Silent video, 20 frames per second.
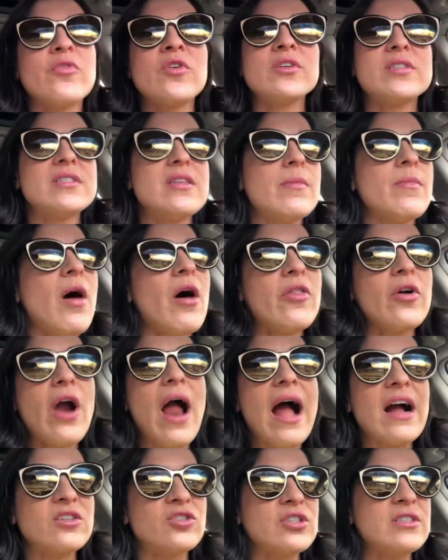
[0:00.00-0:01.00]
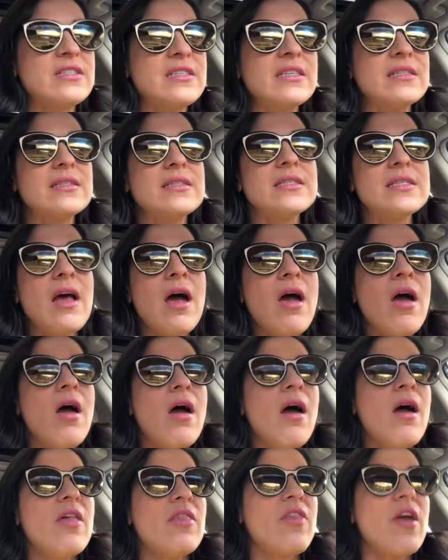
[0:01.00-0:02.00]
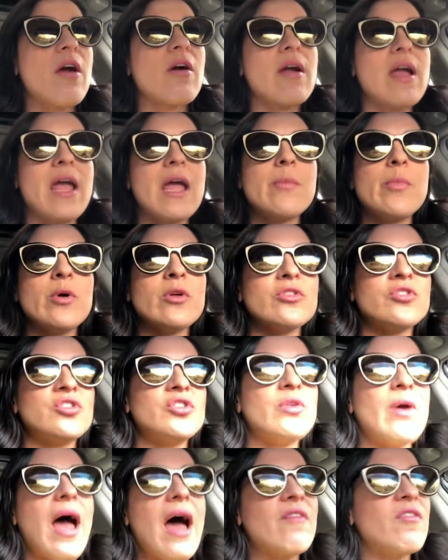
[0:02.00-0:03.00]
For some other actresses, they are able to